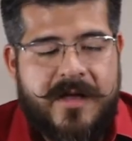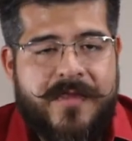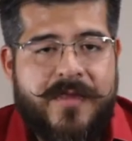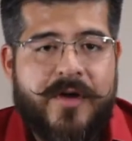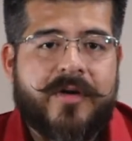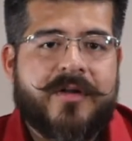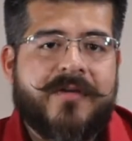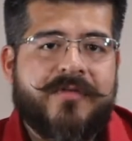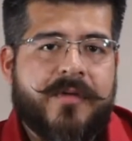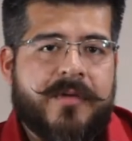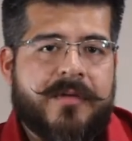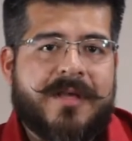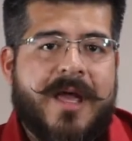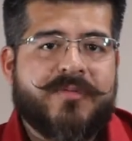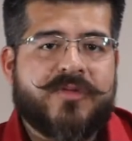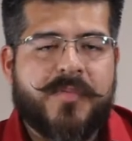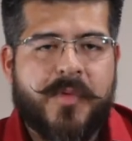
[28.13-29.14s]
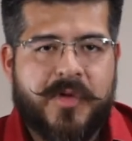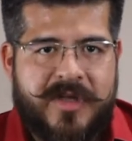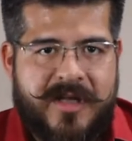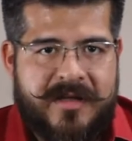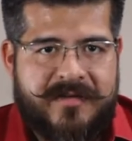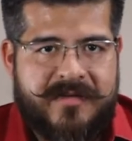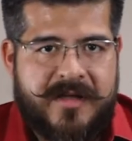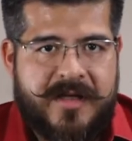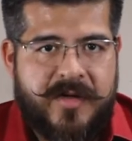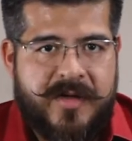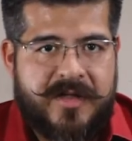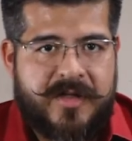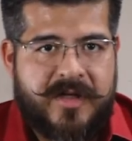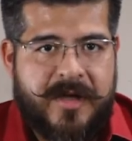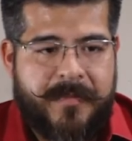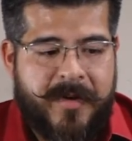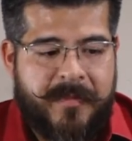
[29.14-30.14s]
there are different types of botines that you need
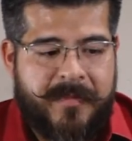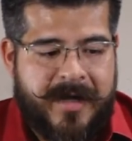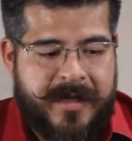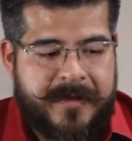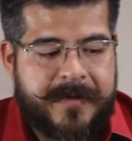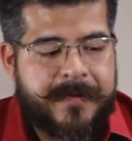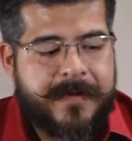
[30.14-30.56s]
to keep in mind.